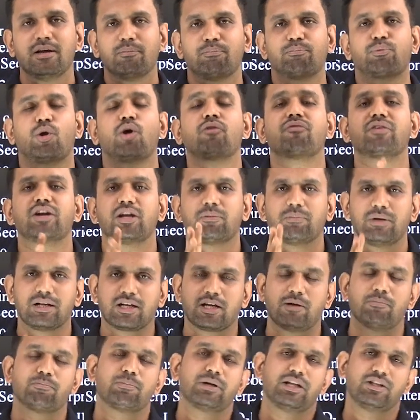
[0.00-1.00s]
Profitable
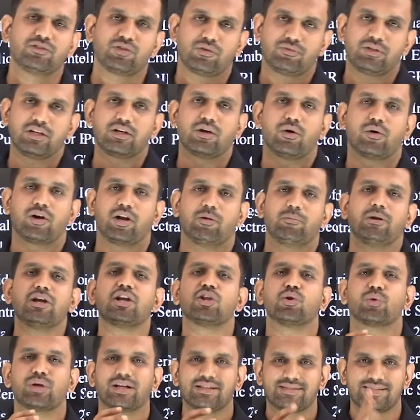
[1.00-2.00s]
companies of the
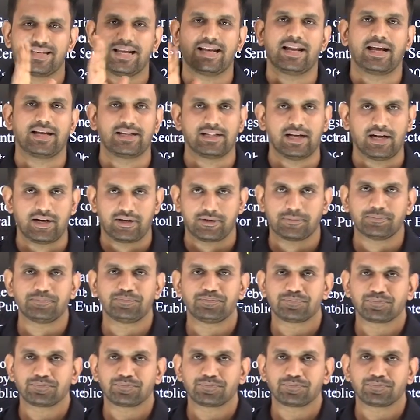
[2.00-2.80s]
government, you can say like that.